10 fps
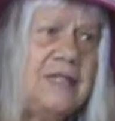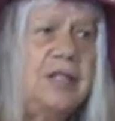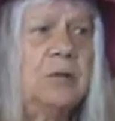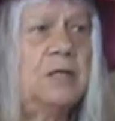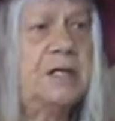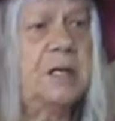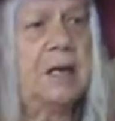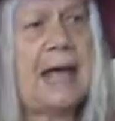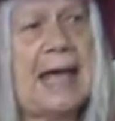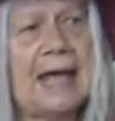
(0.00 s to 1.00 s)
She was
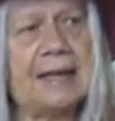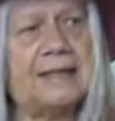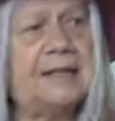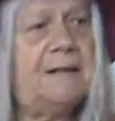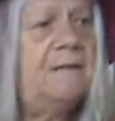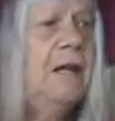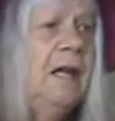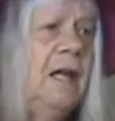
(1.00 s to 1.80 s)
still active.